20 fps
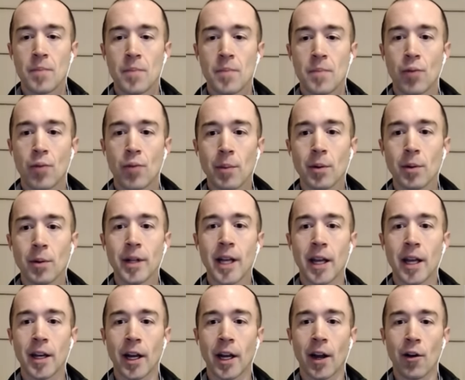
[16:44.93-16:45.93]
probably
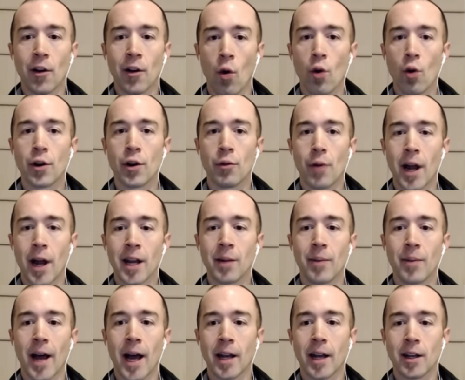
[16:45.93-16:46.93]
an ignored running
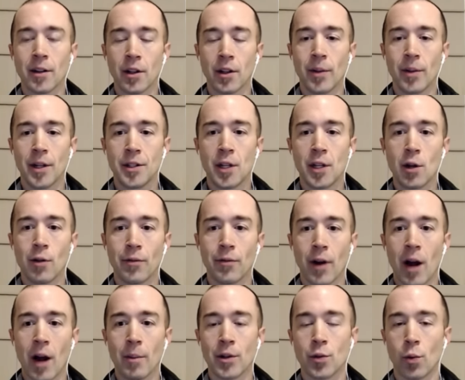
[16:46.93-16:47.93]
back a little bit too for
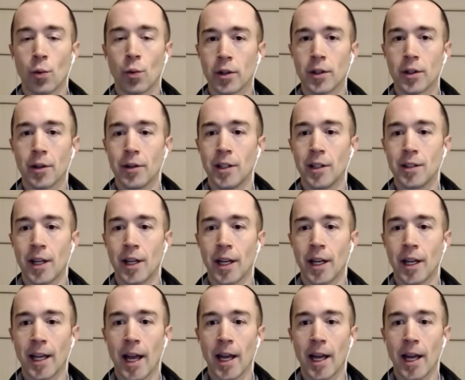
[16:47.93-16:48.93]
how much workload he's going to
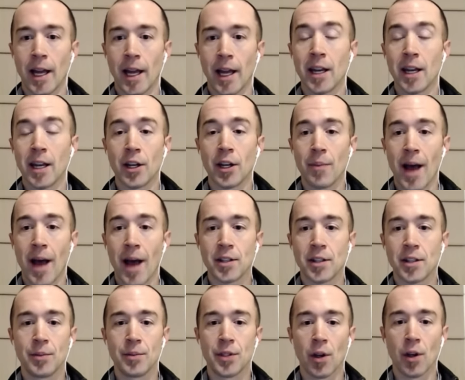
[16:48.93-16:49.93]
get in a good
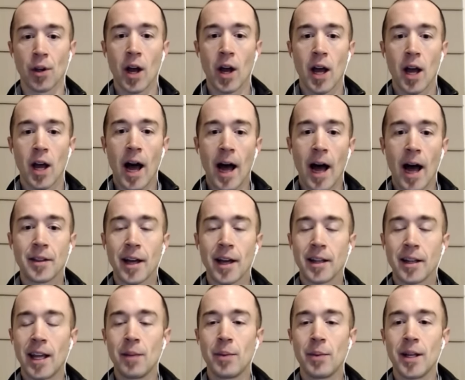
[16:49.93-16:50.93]
matchup. So uh, that
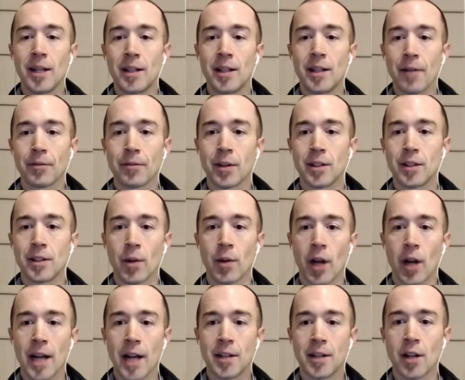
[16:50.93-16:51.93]
he'd be definitely someone
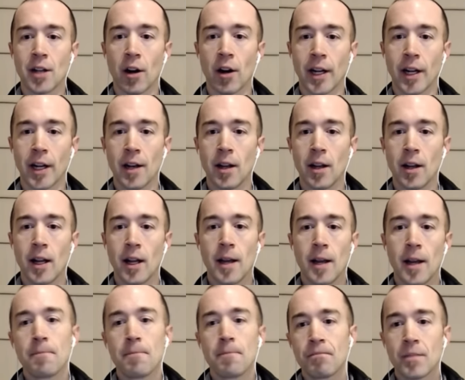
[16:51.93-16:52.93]
I'd target
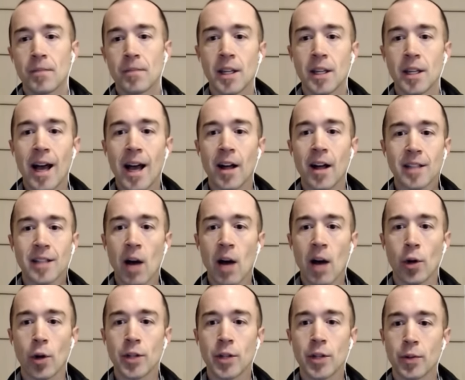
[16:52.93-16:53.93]
the Dallas
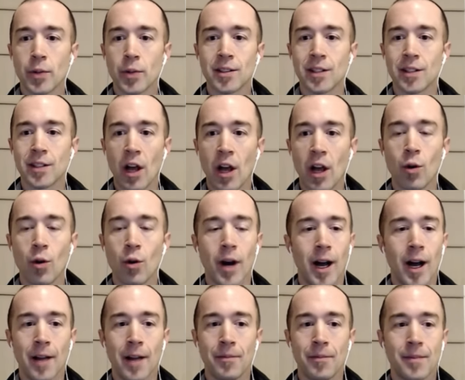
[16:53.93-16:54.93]
Cowboys play slow.
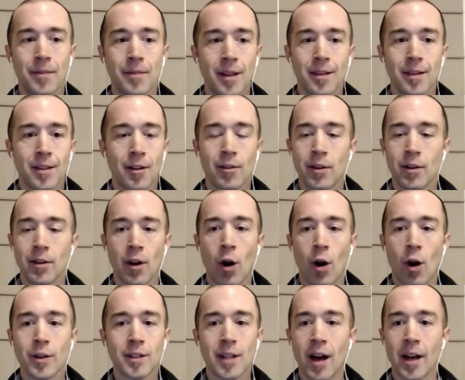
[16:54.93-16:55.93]
Uh, they're they're
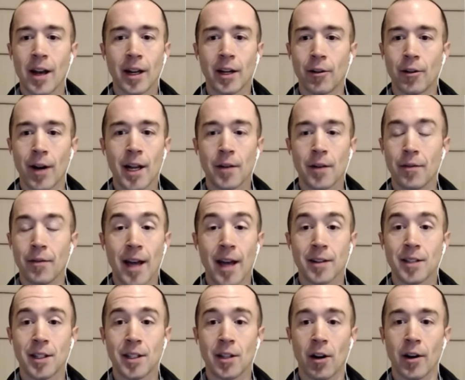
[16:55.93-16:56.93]
always not a great
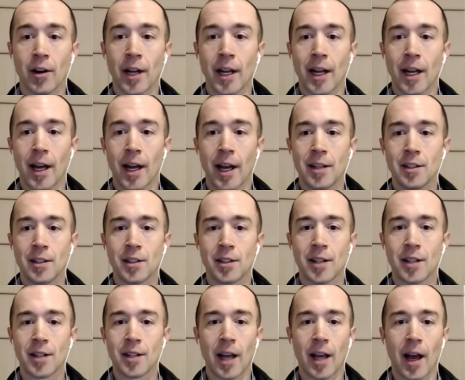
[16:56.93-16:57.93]
fantasy target. I, I, just
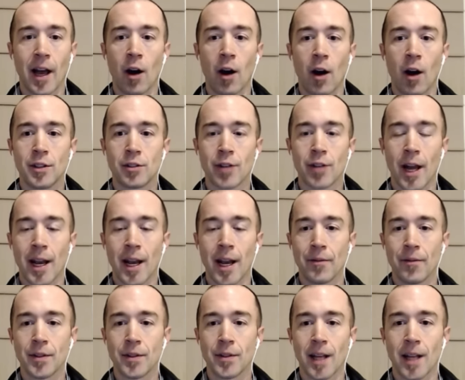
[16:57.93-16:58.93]
think I always try and
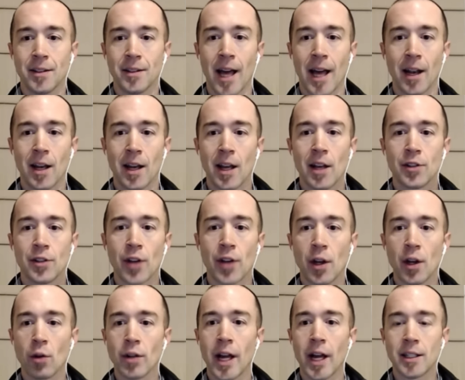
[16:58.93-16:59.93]
emphasize that. So I
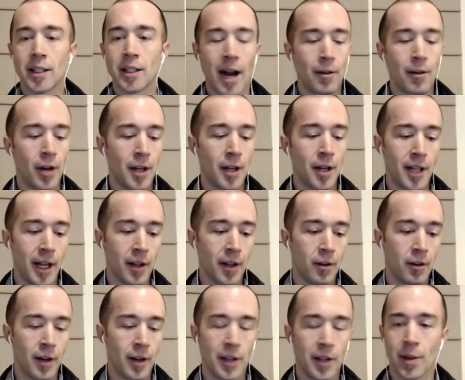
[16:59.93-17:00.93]
don't like Tyrod
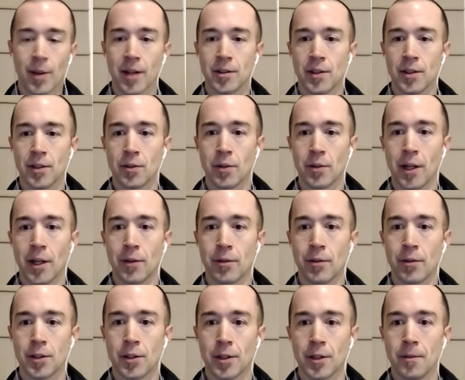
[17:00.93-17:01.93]
Taylor as much this week for
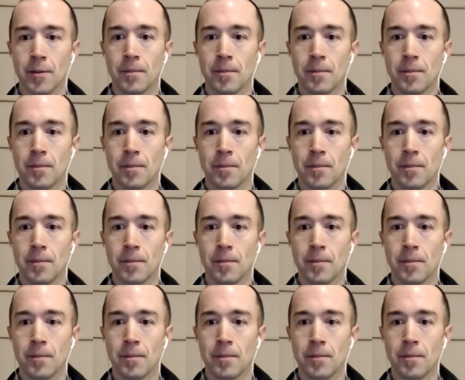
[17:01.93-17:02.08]
sure.